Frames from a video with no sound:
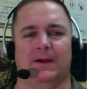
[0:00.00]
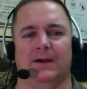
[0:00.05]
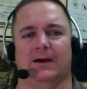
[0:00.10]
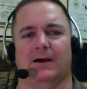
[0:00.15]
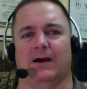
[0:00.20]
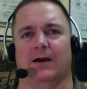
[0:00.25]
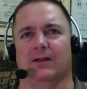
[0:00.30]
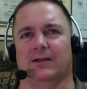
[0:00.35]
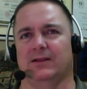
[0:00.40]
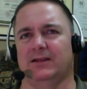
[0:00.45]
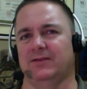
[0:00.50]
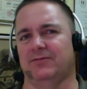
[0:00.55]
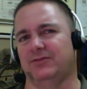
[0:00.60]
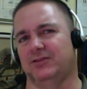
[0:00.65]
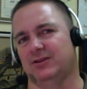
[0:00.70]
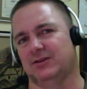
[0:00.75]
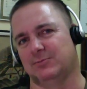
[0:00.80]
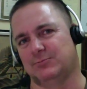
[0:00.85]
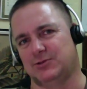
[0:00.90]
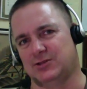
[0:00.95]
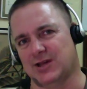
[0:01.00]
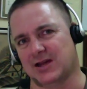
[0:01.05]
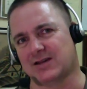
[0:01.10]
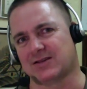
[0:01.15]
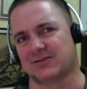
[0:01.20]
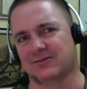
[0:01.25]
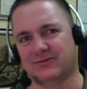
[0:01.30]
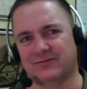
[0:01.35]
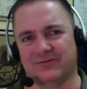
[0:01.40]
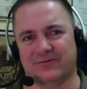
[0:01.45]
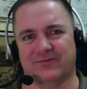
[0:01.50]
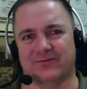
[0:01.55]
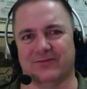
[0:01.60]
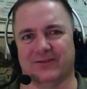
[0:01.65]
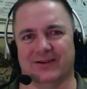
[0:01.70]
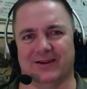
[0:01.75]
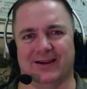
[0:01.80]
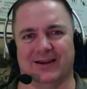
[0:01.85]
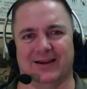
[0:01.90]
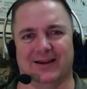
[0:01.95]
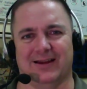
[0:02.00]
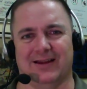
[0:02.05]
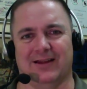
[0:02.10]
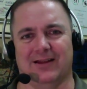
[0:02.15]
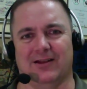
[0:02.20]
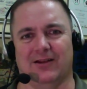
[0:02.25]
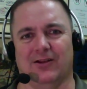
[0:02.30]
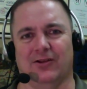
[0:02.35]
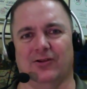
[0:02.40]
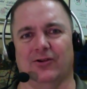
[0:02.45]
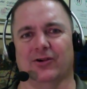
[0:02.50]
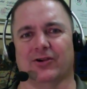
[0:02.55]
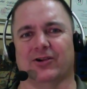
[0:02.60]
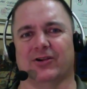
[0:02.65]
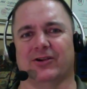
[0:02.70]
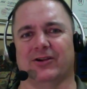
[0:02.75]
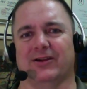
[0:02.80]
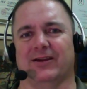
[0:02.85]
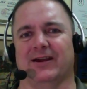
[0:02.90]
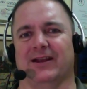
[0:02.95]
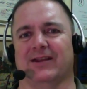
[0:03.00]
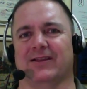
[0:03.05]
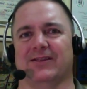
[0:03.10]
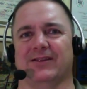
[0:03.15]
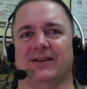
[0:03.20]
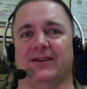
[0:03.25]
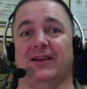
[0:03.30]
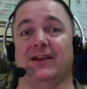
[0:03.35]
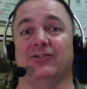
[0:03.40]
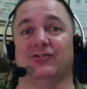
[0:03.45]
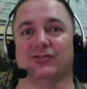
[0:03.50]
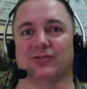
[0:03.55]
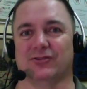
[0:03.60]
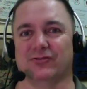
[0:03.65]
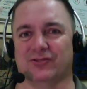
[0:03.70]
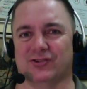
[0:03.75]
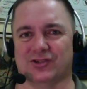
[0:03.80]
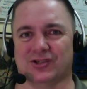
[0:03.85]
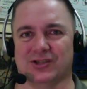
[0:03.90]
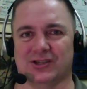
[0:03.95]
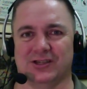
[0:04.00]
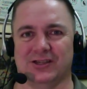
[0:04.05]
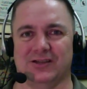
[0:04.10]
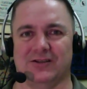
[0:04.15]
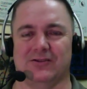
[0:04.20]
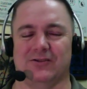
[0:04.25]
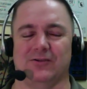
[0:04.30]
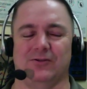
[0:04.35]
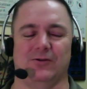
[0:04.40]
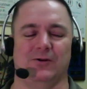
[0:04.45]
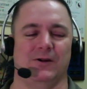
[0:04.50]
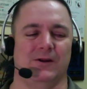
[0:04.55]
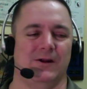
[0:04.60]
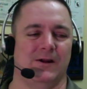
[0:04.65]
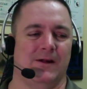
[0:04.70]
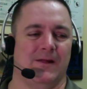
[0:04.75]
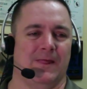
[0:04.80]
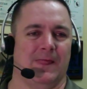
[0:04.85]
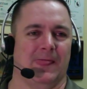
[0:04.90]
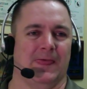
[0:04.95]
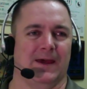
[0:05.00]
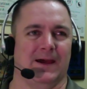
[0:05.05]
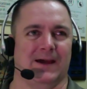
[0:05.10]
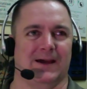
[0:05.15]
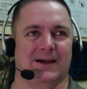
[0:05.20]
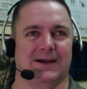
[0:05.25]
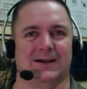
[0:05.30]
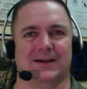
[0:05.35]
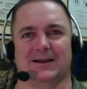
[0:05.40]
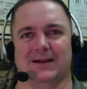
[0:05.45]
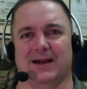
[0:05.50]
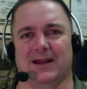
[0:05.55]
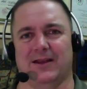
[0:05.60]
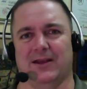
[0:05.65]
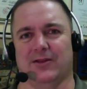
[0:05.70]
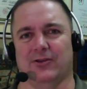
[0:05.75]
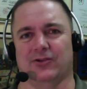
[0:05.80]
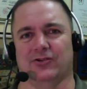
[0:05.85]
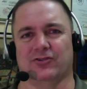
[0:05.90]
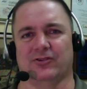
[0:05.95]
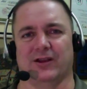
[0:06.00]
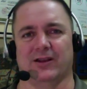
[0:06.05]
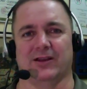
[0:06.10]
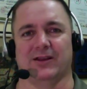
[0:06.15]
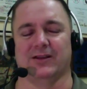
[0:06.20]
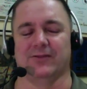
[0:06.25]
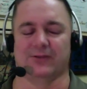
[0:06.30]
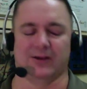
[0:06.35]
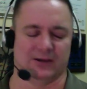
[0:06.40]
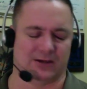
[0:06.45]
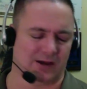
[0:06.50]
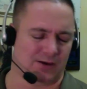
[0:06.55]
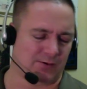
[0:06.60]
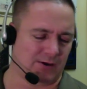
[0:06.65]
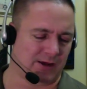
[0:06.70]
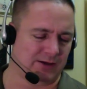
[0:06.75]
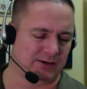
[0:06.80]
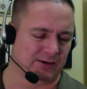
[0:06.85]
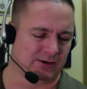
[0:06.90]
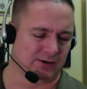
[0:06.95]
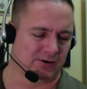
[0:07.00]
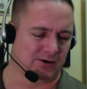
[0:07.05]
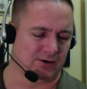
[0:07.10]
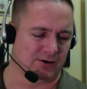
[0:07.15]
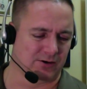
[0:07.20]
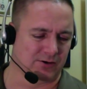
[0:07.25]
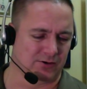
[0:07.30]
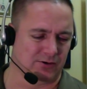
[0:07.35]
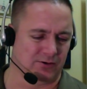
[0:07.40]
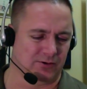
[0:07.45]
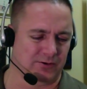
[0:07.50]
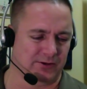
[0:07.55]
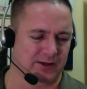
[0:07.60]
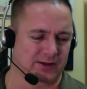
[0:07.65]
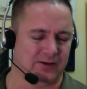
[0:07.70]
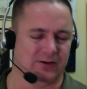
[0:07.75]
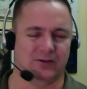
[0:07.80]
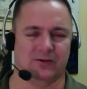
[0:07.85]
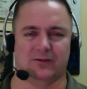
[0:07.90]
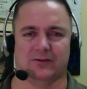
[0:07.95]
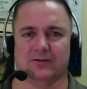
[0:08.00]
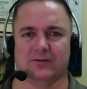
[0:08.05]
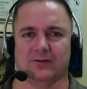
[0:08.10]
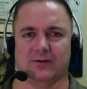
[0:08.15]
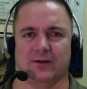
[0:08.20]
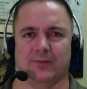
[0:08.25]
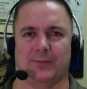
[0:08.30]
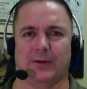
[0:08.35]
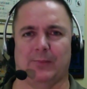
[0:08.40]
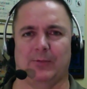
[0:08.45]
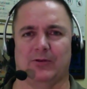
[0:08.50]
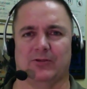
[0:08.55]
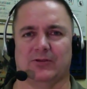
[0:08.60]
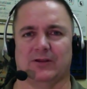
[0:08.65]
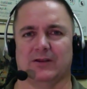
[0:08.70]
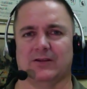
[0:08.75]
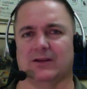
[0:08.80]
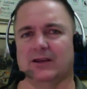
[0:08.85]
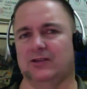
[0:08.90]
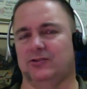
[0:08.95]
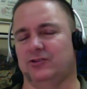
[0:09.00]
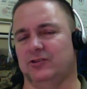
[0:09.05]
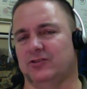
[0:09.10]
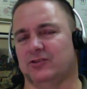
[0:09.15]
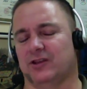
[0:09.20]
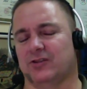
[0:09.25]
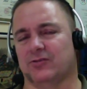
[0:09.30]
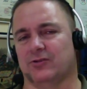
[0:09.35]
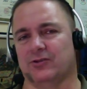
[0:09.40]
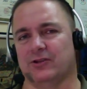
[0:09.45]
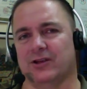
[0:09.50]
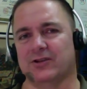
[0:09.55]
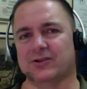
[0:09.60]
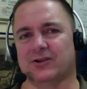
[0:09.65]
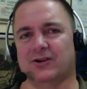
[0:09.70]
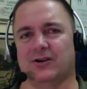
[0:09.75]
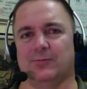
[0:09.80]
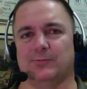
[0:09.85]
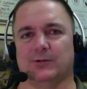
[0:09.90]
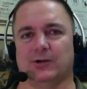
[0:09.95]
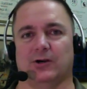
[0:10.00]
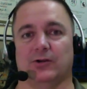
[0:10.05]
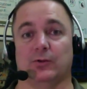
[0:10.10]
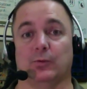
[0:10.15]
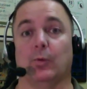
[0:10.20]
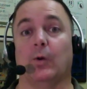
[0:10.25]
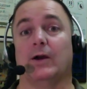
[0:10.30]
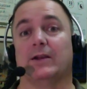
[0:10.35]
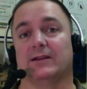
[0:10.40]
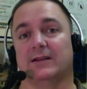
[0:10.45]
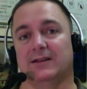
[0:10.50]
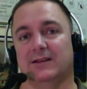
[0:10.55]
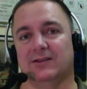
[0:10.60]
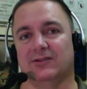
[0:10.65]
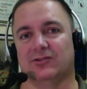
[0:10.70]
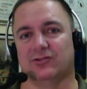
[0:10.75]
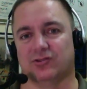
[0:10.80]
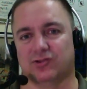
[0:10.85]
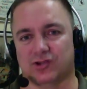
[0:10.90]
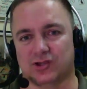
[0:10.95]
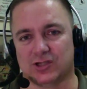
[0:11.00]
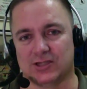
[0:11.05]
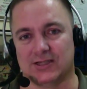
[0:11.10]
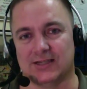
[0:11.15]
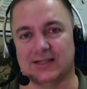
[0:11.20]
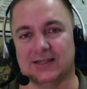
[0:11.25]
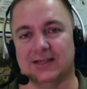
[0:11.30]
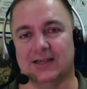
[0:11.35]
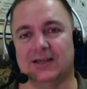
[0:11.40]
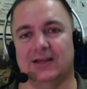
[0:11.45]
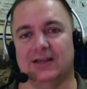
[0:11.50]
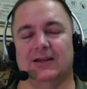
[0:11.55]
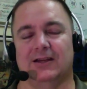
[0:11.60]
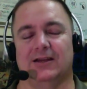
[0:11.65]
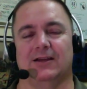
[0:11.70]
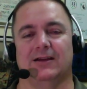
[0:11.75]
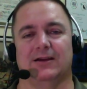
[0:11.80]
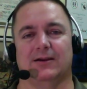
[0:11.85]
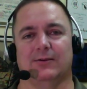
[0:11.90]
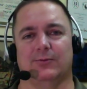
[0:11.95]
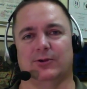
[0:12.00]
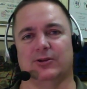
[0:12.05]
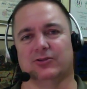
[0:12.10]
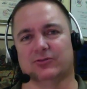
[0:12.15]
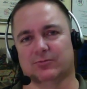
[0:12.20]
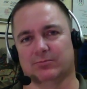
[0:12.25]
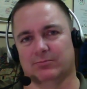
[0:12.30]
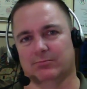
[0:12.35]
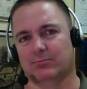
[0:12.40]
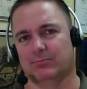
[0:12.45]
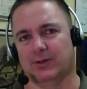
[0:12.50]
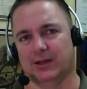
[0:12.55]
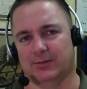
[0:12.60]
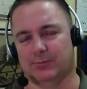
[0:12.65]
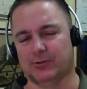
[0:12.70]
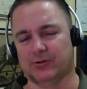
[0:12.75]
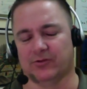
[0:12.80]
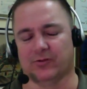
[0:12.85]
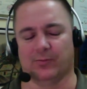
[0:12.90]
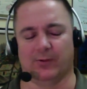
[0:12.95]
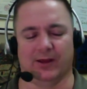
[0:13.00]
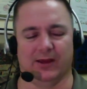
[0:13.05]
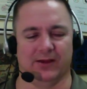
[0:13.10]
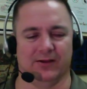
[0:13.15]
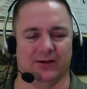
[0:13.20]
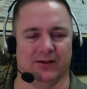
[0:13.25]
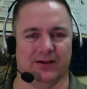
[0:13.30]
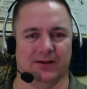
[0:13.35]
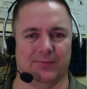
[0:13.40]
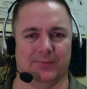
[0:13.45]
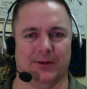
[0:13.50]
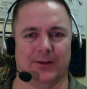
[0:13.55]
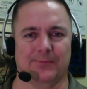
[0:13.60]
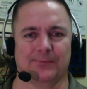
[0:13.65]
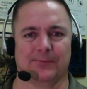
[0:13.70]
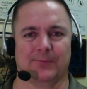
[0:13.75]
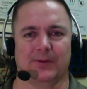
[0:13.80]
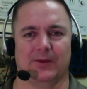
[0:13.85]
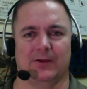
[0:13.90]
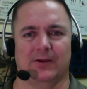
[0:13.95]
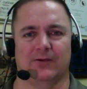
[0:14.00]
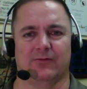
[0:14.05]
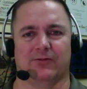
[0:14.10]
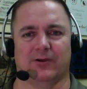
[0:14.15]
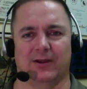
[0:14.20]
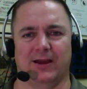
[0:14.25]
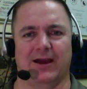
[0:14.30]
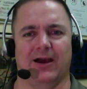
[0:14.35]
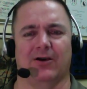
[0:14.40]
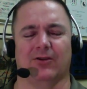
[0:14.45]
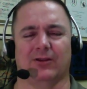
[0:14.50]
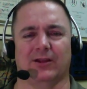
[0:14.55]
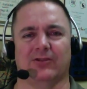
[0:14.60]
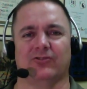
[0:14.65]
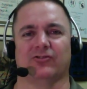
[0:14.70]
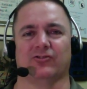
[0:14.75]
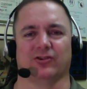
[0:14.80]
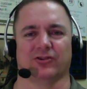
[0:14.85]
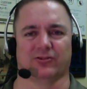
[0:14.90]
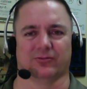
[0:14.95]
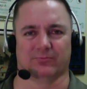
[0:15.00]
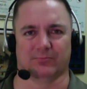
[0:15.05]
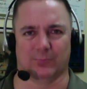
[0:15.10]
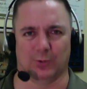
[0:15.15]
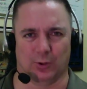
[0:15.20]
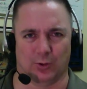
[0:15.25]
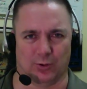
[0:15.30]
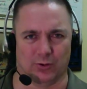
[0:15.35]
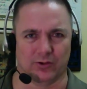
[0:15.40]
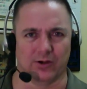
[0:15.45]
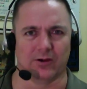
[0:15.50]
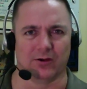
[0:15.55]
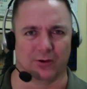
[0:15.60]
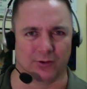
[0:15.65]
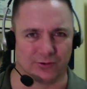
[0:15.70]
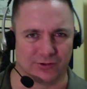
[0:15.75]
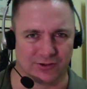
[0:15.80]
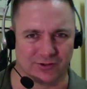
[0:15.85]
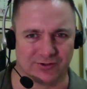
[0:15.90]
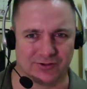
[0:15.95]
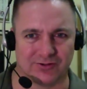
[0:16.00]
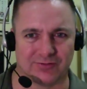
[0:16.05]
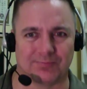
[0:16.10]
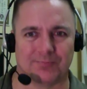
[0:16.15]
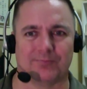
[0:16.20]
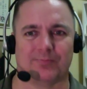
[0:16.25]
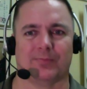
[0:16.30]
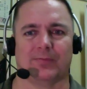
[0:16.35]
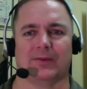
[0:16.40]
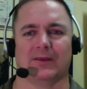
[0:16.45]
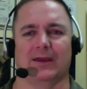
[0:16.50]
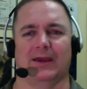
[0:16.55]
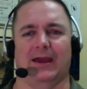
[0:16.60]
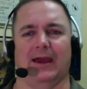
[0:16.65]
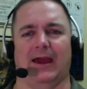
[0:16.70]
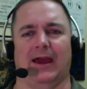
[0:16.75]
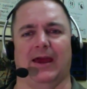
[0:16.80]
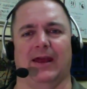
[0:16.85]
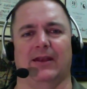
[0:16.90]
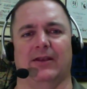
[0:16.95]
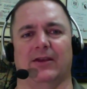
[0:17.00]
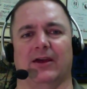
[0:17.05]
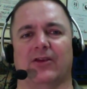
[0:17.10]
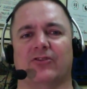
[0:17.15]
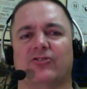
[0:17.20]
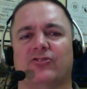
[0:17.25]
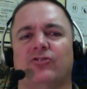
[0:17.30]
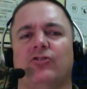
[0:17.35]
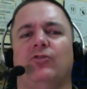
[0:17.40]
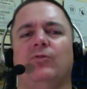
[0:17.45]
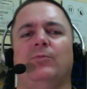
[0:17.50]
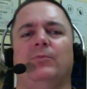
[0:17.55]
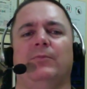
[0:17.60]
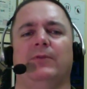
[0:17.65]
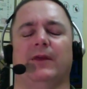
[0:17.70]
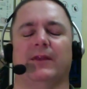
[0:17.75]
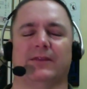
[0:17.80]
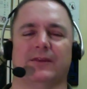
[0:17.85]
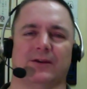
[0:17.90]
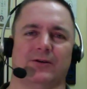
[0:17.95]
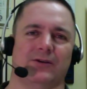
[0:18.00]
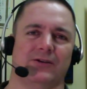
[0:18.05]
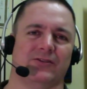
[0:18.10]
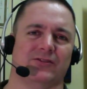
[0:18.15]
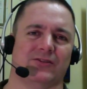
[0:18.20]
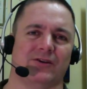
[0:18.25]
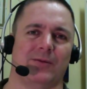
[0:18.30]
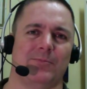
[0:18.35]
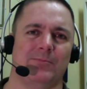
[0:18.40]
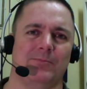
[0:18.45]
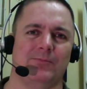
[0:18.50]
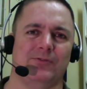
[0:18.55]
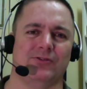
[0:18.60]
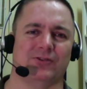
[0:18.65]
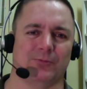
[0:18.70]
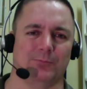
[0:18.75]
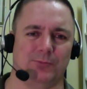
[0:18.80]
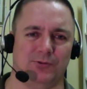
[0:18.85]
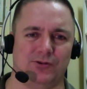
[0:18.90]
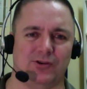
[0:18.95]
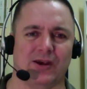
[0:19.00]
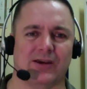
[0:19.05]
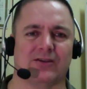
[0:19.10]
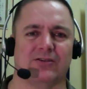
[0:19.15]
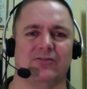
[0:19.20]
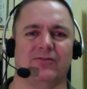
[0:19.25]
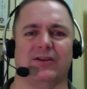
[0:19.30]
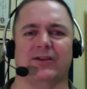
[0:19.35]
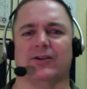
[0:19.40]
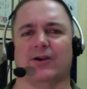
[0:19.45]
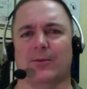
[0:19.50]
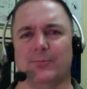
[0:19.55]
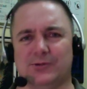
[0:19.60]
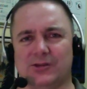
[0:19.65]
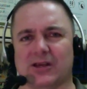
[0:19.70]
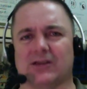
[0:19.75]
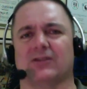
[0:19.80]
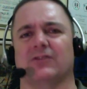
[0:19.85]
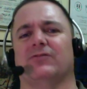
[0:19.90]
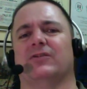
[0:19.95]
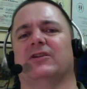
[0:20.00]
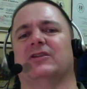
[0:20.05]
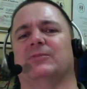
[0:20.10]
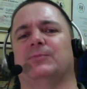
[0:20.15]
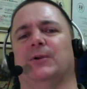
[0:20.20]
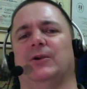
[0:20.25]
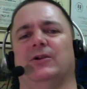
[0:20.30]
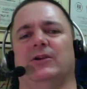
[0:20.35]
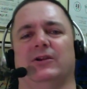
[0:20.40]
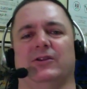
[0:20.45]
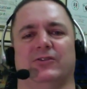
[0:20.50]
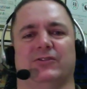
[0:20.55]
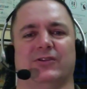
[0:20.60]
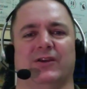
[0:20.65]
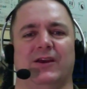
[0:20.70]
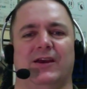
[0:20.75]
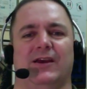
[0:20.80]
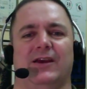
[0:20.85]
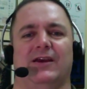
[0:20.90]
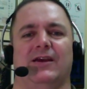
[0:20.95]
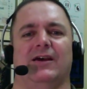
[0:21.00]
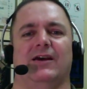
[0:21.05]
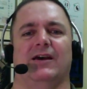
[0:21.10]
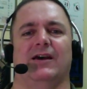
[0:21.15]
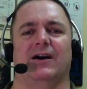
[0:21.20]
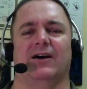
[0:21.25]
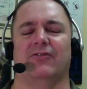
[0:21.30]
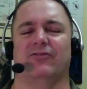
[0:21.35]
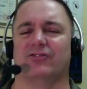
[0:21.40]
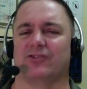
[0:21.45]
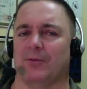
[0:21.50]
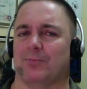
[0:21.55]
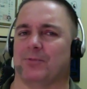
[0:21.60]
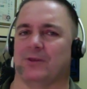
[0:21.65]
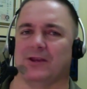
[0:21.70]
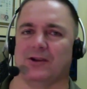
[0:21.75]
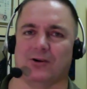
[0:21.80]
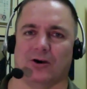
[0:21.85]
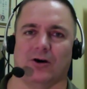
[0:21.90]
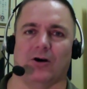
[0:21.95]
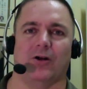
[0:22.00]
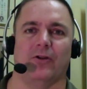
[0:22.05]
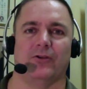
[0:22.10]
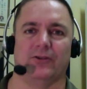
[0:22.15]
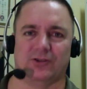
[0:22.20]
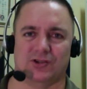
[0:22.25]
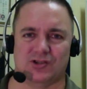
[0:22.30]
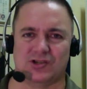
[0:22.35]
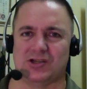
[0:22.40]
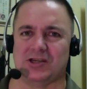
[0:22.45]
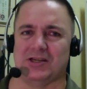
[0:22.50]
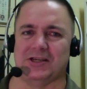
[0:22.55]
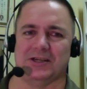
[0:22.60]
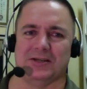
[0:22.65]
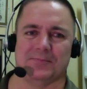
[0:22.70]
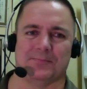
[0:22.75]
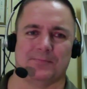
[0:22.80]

I'll leave the objective look at the nature of qi to another study. In fact, I did an article that is published at taicicentral.com called What is Qi, which might put some light on it. But for now, let's just hold our noses and assume that there is some subjective and objective experience of something called qi.